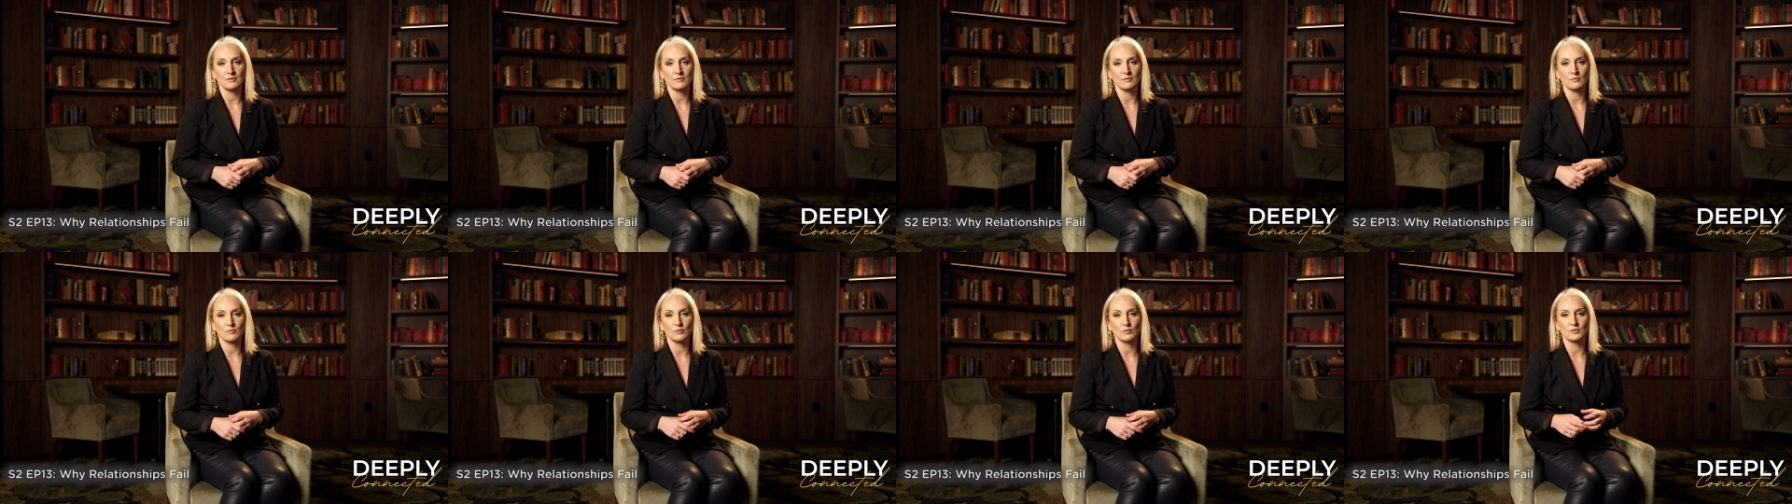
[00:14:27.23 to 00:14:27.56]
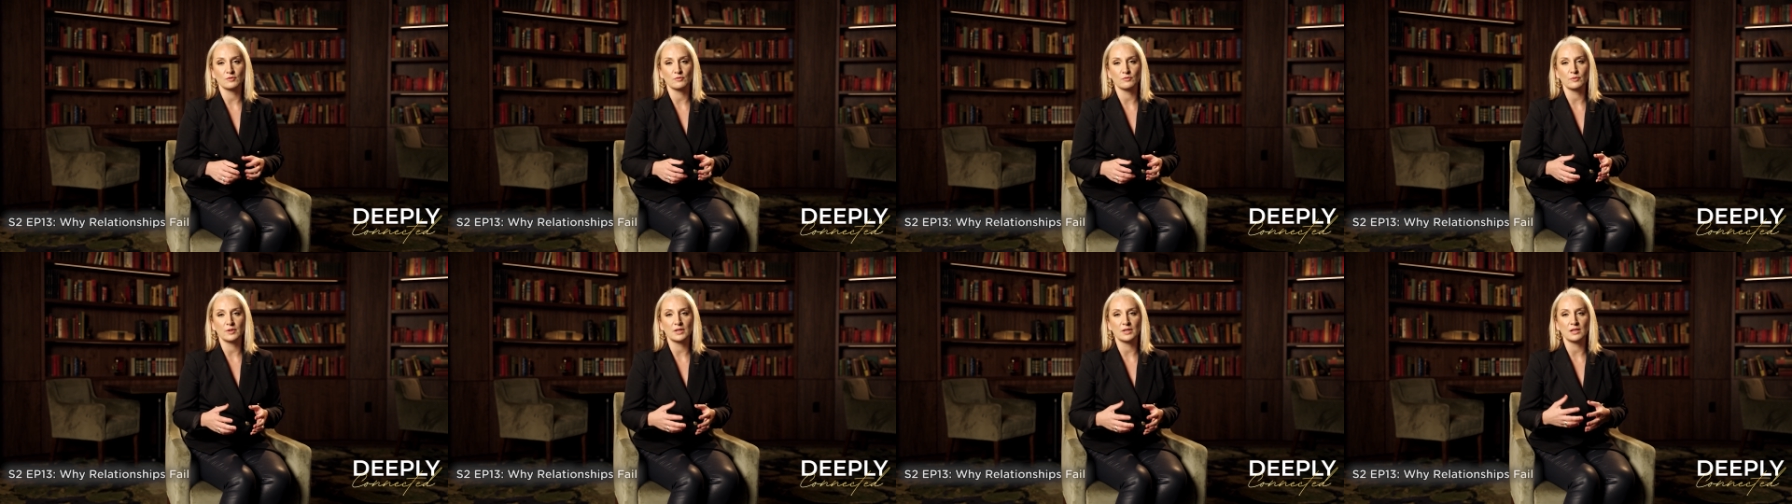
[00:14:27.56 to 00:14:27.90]

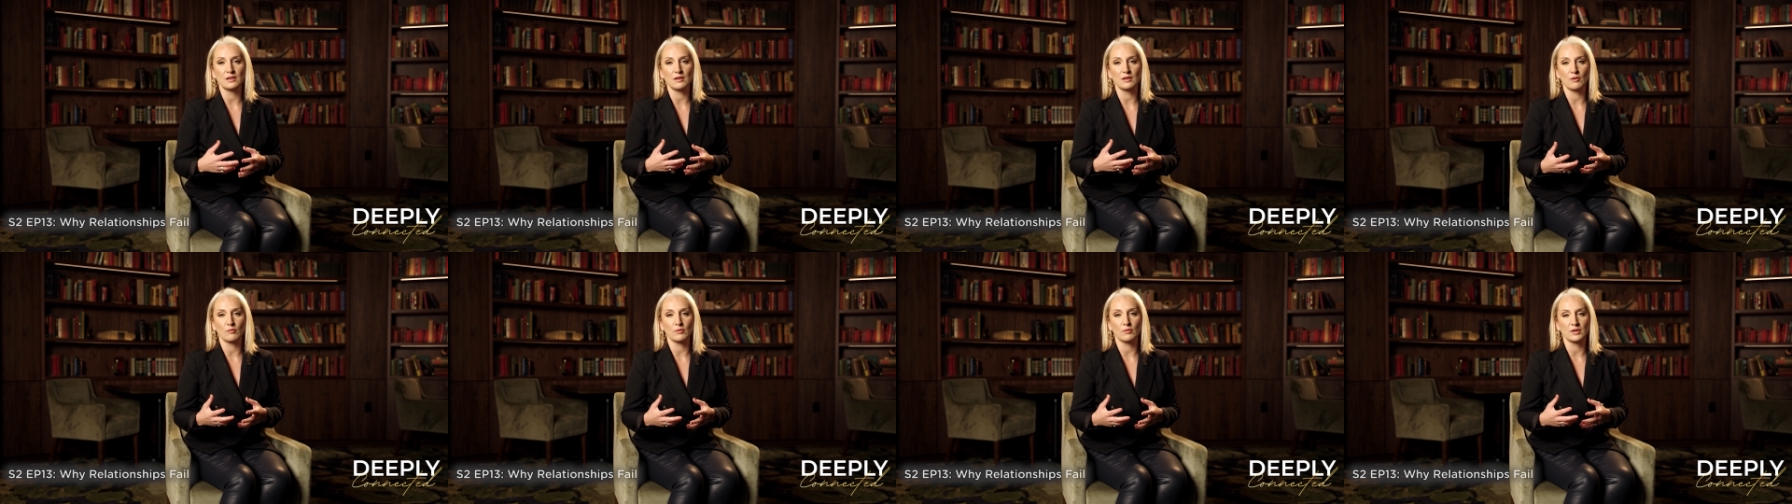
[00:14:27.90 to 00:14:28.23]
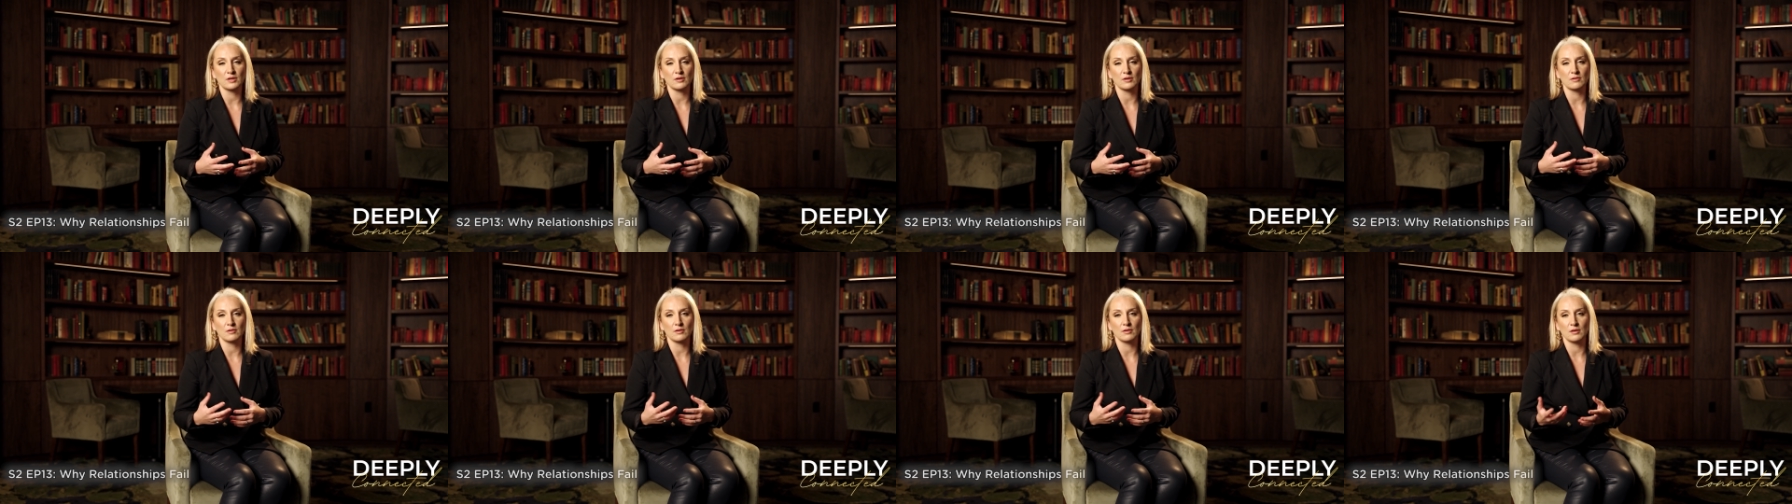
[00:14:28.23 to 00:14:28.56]
would really lower
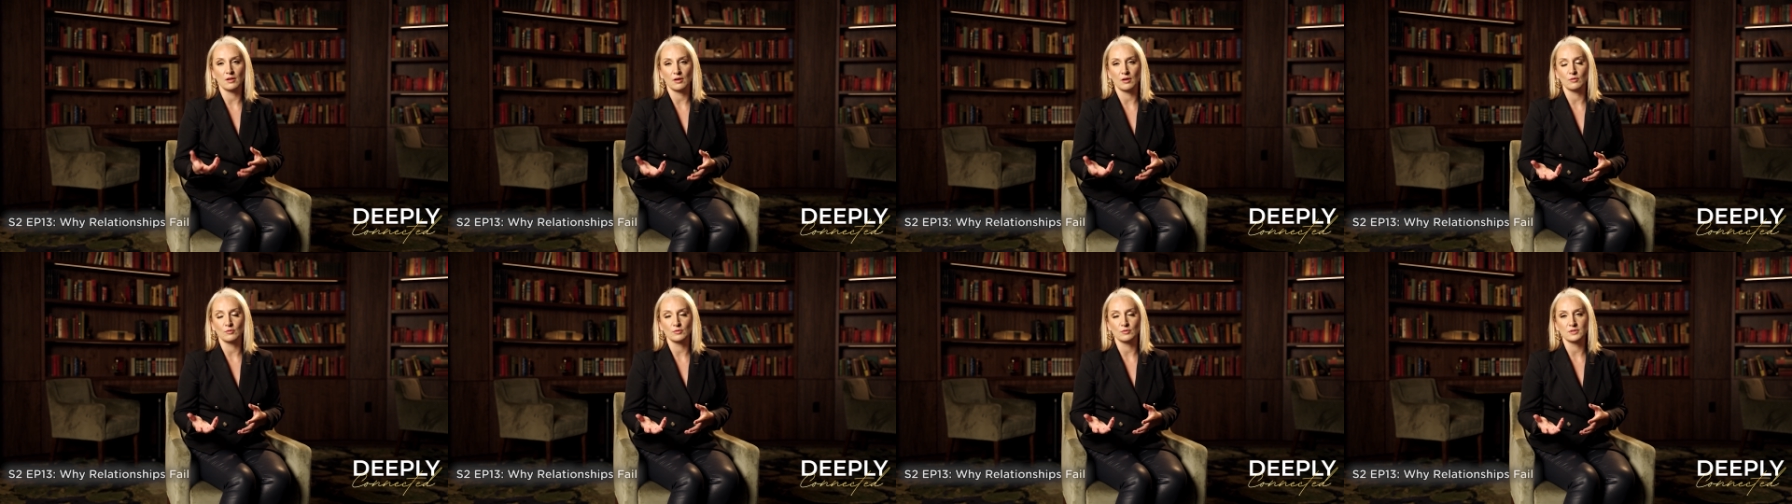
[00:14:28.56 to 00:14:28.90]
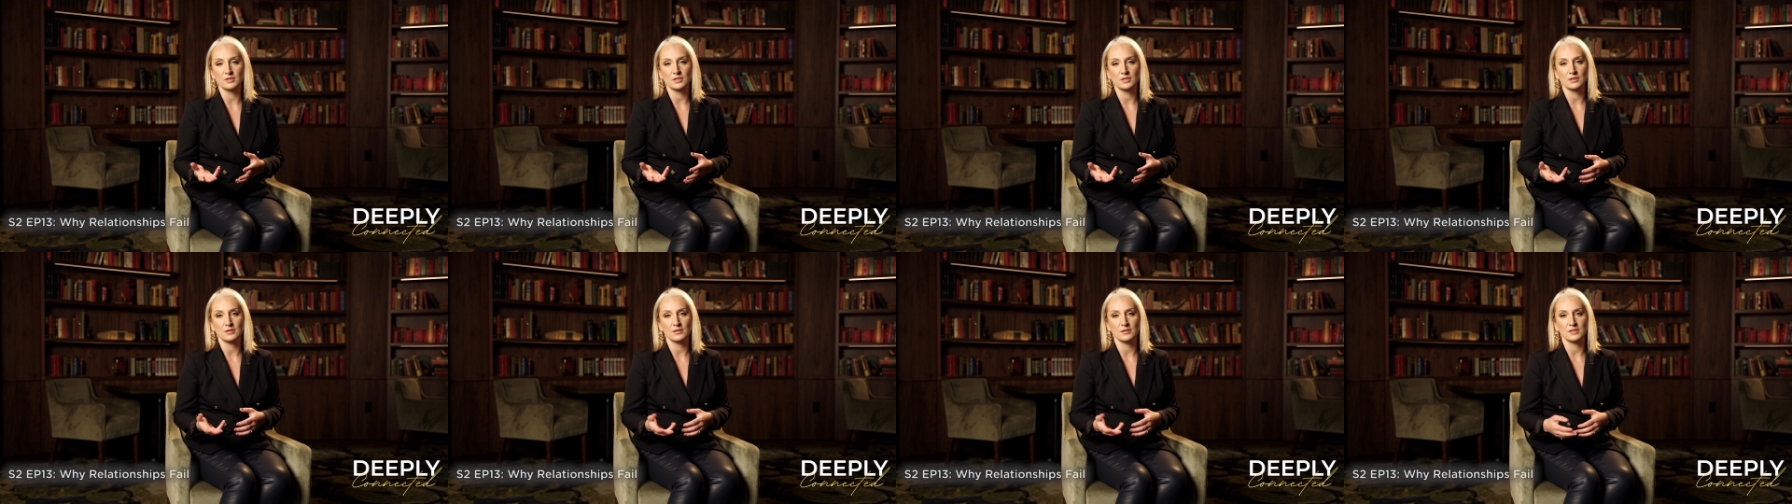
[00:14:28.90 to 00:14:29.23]
your
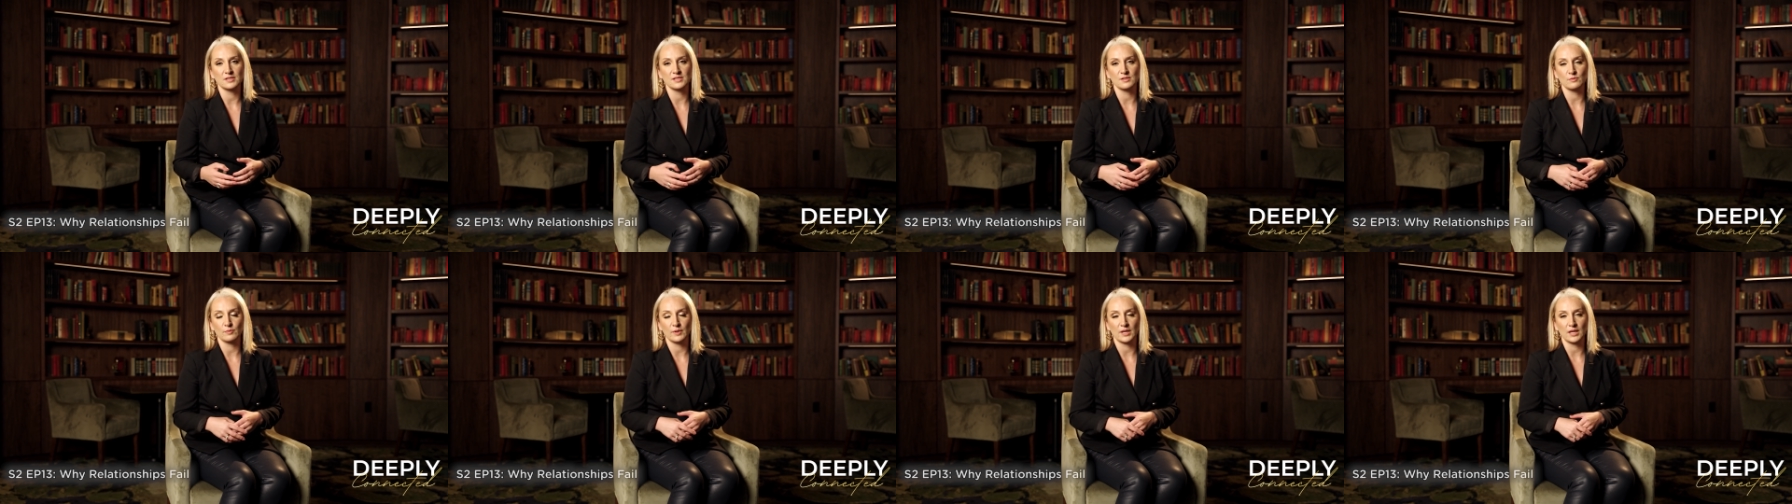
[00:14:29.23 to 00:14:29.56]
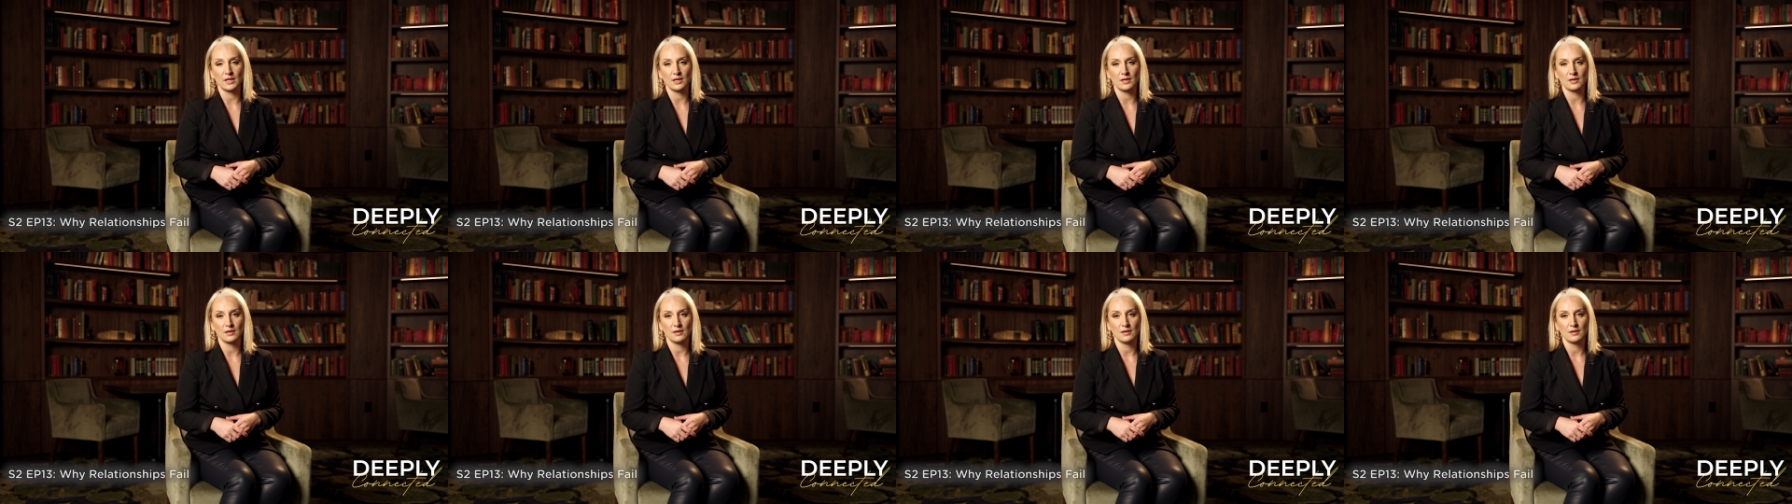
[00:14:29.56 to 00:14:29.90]
load this week?